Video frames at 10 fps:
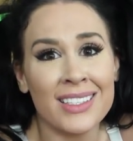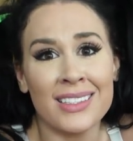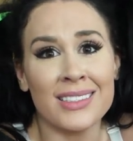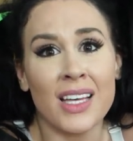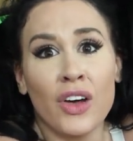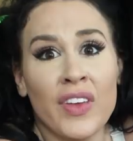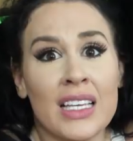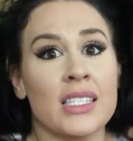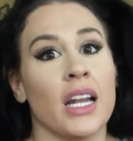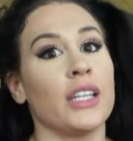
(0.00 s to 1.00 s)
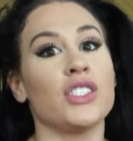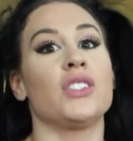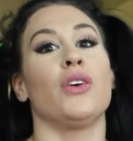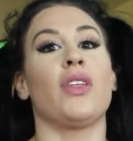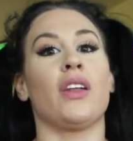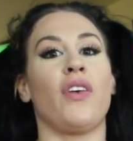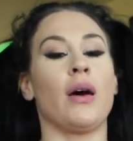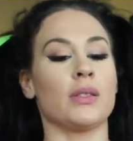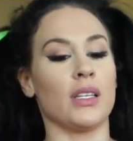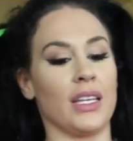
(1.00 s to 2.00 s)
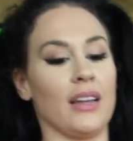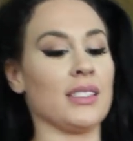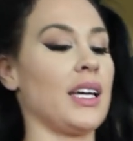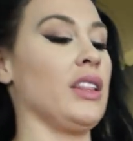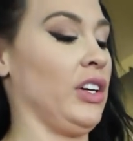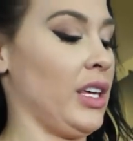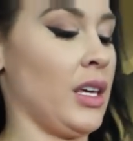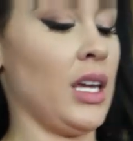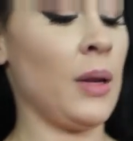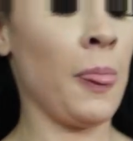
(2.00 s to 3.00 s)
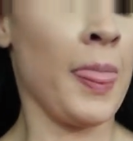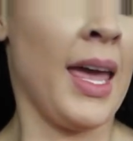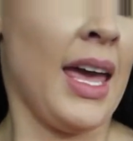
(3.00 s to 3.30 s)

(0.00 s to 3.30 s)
and selfies and I just know that if I was on the outside looking in